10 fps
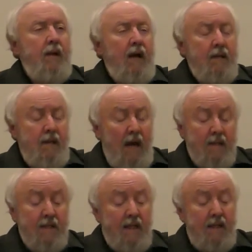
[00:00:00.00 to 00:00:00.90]
and
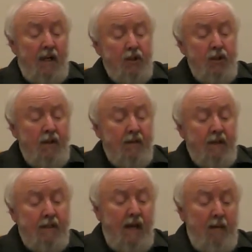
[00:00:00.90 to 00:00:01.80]
Daniel's connection of
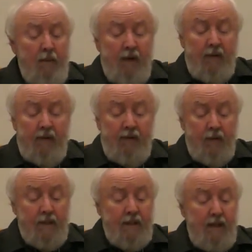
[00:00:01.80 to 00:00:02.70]
the timing of the
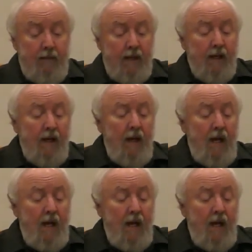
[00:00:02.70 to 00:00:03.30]
first coming,